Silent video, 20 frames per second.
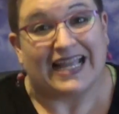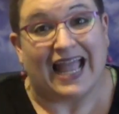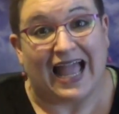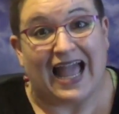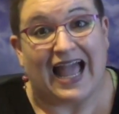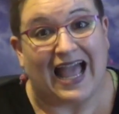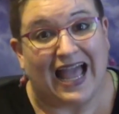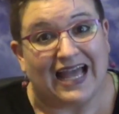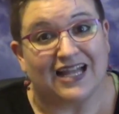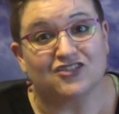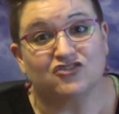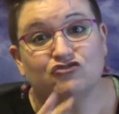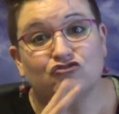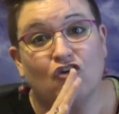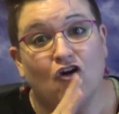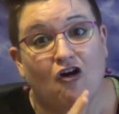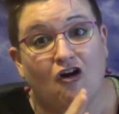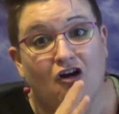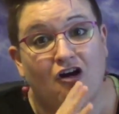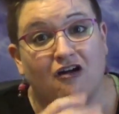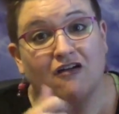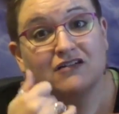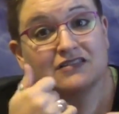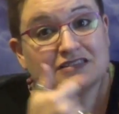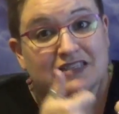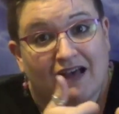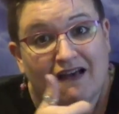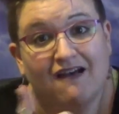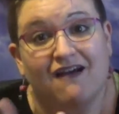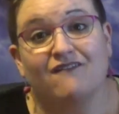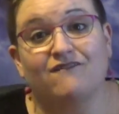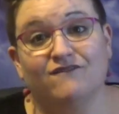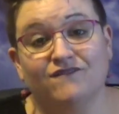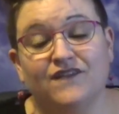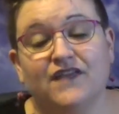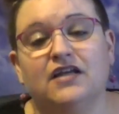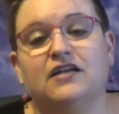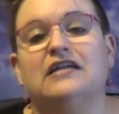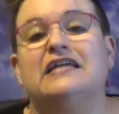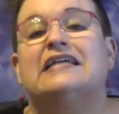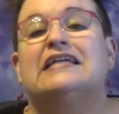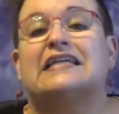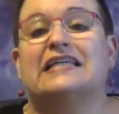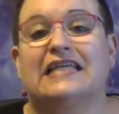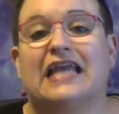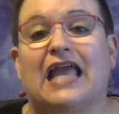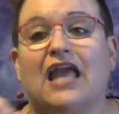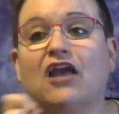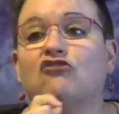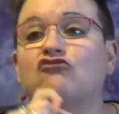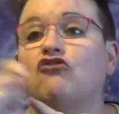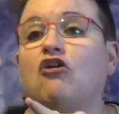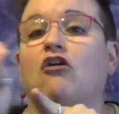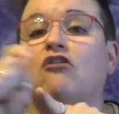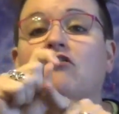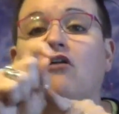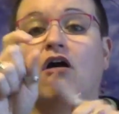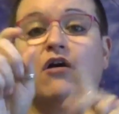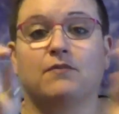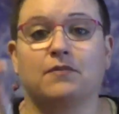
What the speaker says: and they're able to use phones and function with a phone.